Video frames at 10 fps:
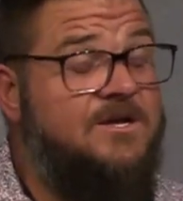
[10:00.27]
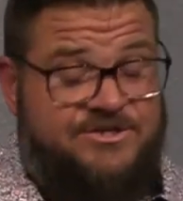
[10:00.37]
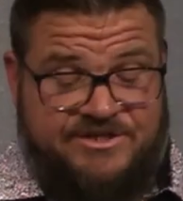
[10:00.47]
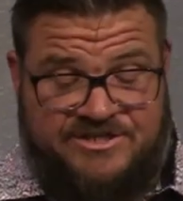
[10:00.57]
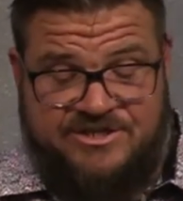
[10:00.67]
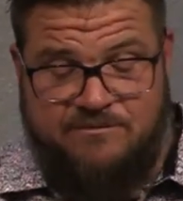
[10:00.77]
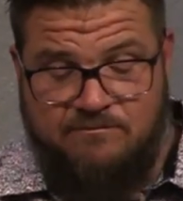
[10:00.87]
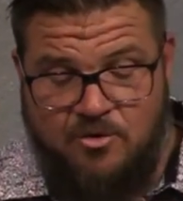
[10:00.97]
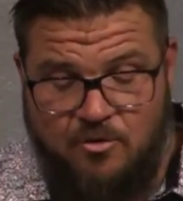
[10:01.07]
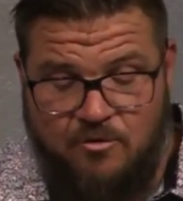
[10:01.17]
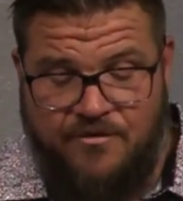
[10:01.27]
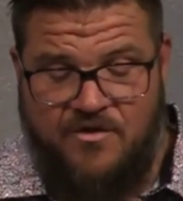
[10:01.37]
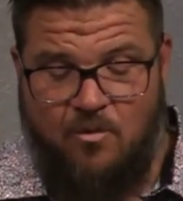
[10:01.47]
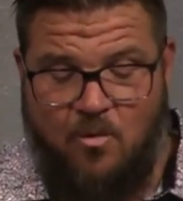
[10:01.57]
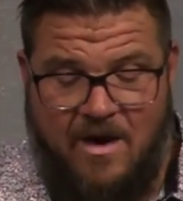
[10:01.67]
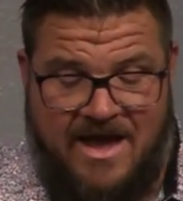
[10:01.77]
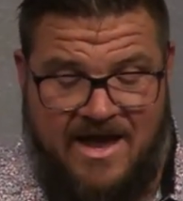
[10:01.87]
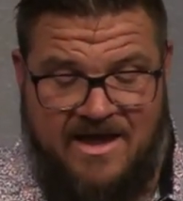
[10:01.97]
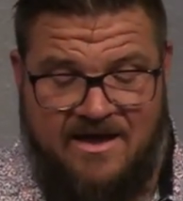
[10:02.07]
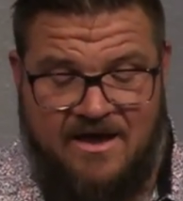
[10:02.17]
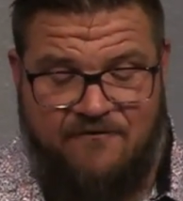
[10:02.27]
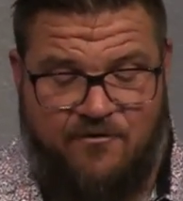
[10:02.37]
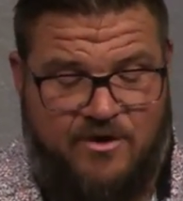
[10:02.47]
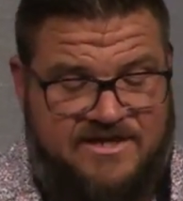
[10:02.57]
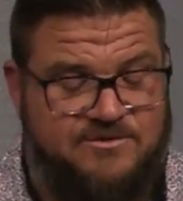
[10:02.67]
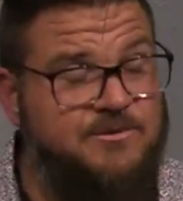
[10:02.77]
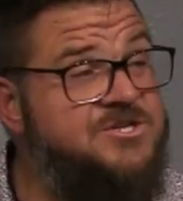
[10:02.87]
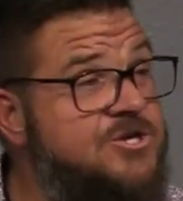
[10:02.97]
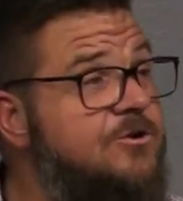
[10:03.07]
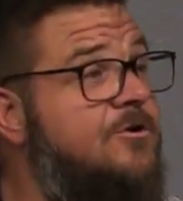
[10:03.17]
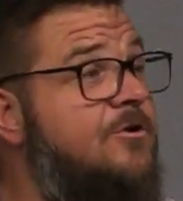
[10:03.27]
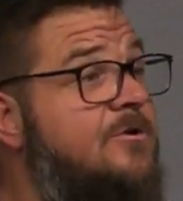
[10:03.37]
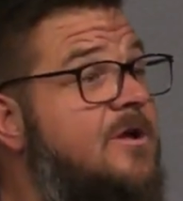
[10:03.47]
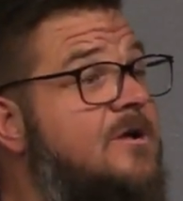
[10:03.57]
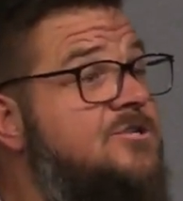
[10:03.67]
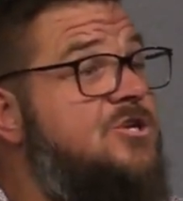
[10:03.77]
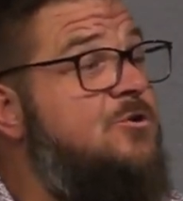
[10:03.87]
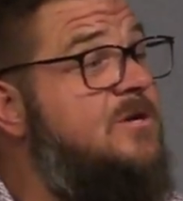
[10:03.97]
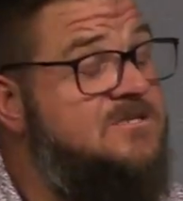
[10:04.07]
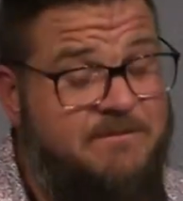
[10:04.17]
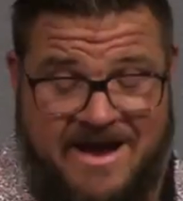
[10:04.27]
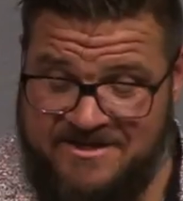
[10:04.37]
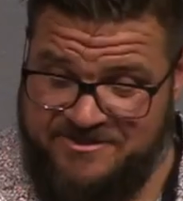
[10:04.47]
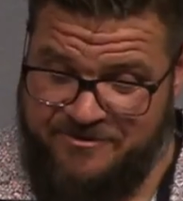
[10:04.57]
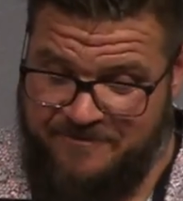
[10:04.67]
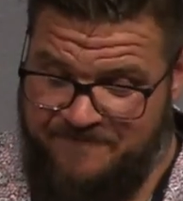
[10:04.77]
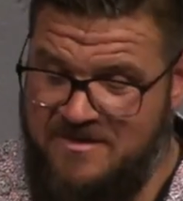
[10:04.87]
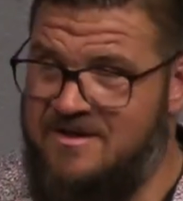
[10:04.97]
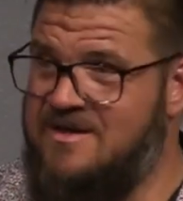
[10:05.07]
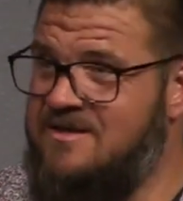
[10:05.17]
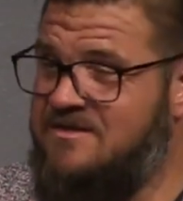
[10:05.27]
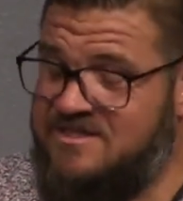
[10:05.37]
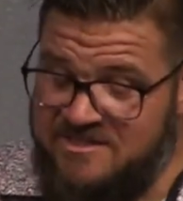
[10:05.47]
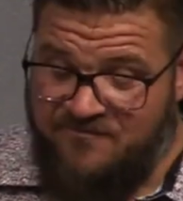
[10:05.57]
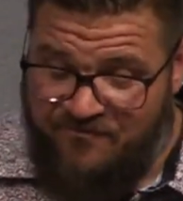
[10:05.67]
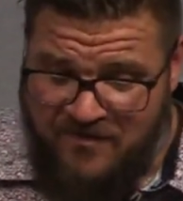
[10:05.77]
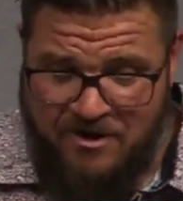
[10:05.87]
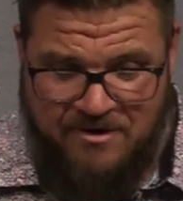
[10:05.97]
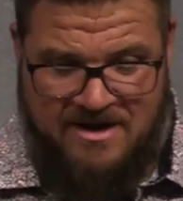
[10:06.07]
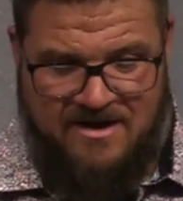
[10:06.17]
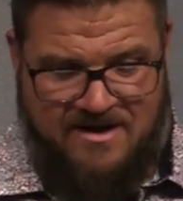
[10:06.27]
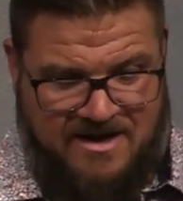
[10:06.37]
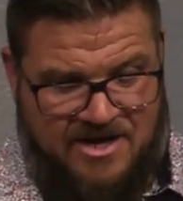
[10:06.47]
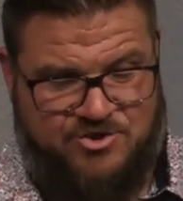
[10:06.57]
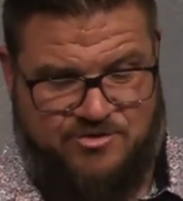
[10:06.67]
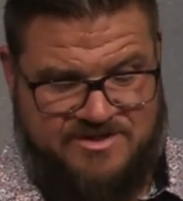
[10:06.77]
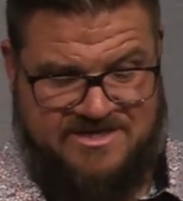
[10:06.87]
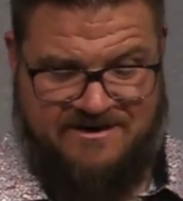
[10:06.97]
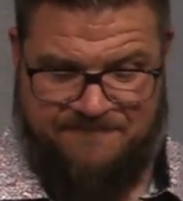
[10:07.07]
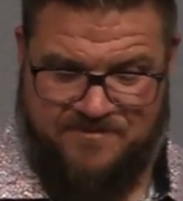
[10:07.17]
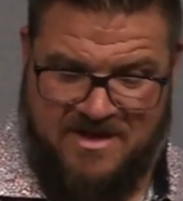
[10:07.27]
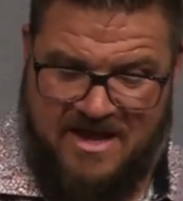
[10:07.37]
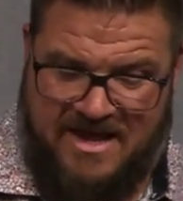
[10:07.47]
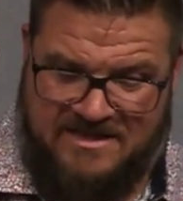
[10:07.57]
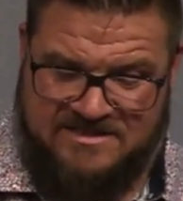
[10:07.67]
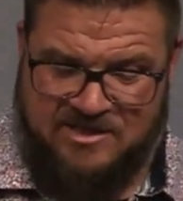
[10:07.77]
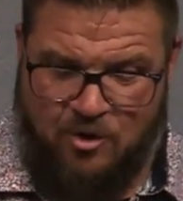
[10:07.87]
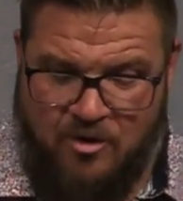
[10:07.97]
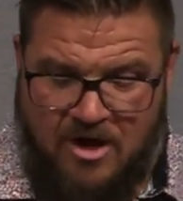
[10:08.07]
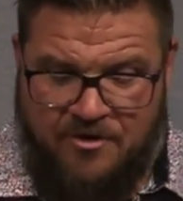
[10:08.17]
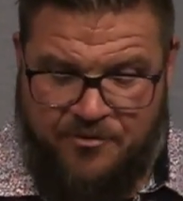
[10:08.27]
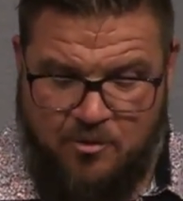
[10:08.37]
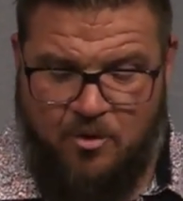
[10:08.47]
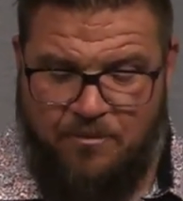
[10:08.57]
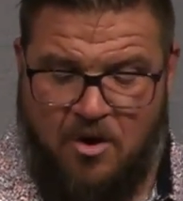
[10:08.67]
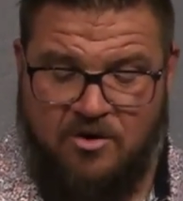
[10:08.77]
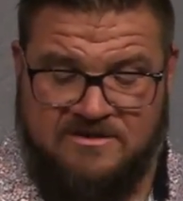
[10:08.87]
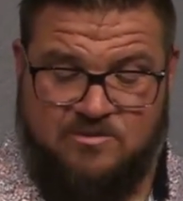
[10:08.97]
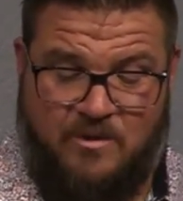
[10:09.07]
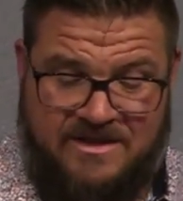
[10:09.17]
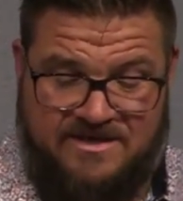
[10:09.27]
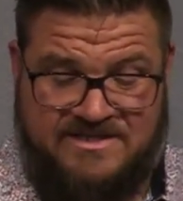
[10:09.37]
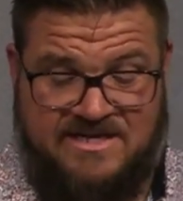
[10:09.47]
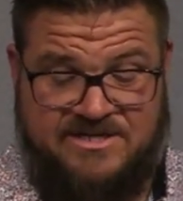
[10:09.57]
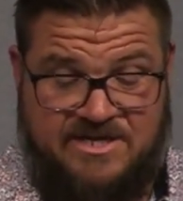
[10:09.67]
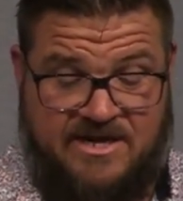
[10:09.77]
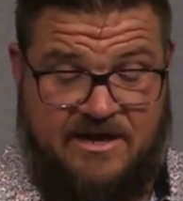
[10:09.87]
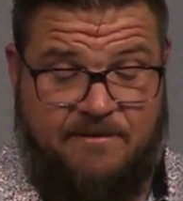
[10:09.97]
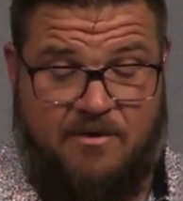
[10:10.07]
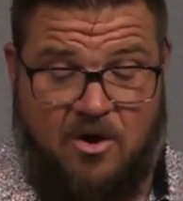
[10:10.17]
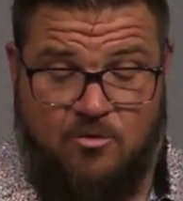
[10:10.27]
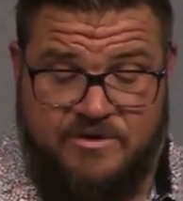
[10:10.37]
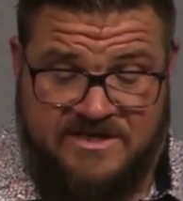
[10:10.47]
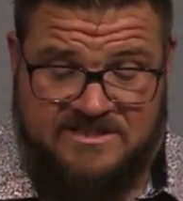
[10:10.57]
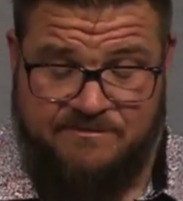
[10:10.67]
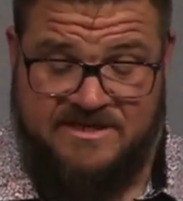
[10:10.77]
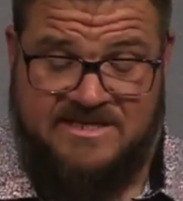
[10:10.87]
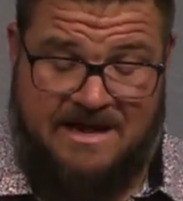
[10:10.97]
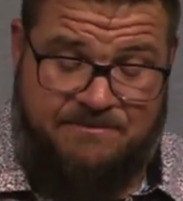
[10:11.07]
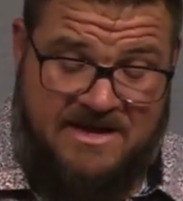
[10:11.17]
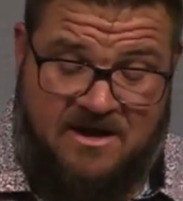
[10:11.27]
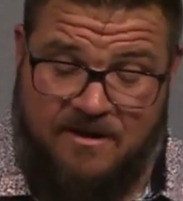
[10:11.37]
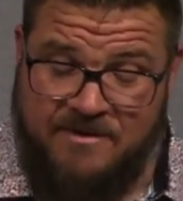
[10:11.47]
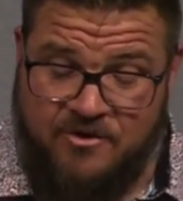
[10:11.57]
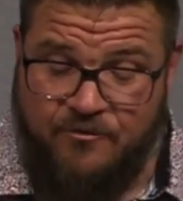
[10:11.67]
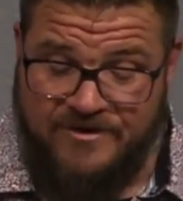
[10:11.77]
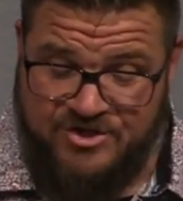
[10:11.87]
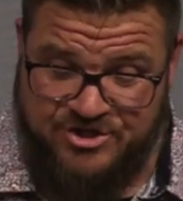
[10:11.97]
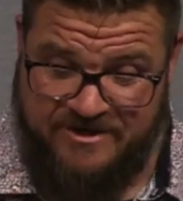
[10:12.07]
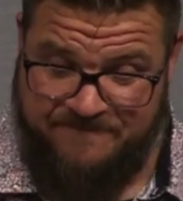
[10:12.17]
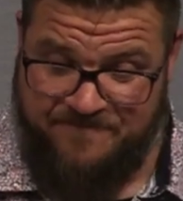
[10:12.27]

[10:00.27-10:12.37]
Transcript: to smooth the way for his return to his master. This is very interesting. And so, through Paul's witnessing to him, Onesimus had become a Christian.